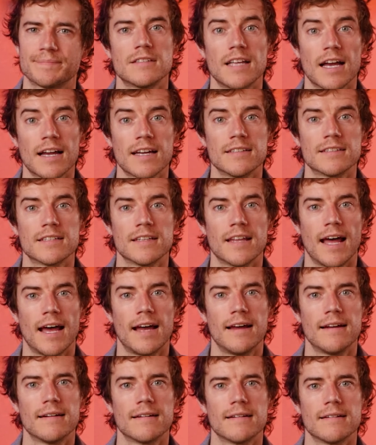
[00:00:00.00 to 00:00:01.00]
Second to
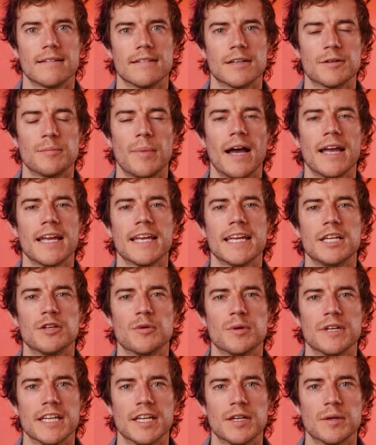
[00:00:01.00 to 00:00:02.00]
that, you're buying into
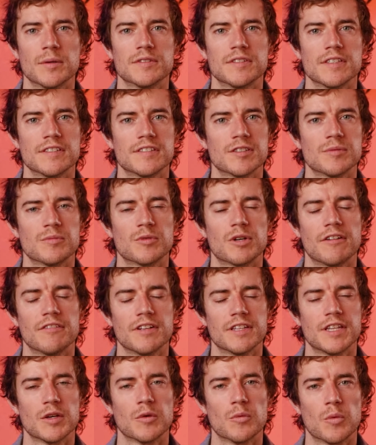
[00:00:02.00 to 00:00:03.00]
an ecosystem where
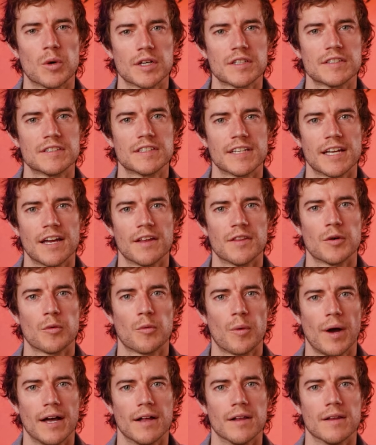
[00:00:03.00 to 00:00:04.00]
everything works together
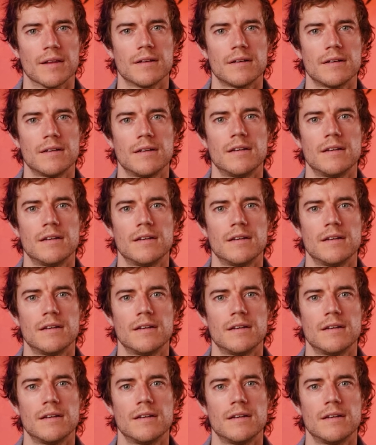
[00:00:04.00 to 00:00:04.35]
well.